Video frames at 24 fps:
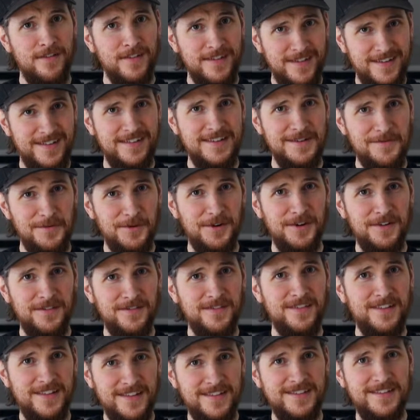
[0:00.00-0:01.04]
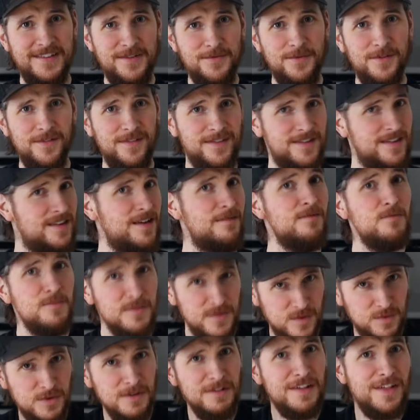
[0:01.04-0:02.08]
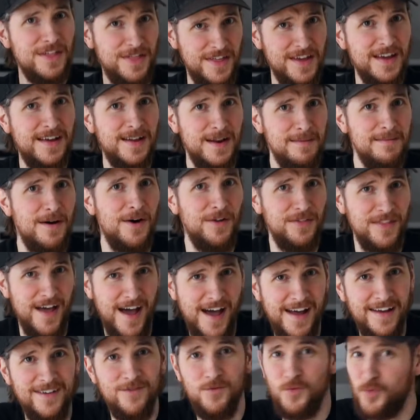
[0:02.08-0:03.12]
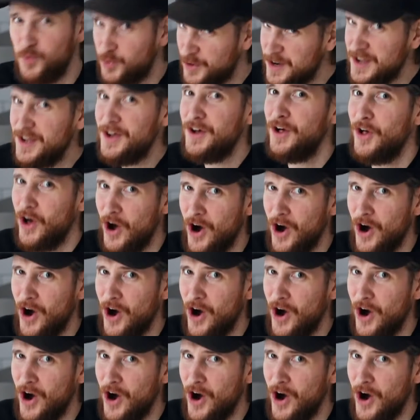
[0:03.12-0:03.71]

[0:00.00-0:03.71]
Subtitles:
See where someone was really thinking about that real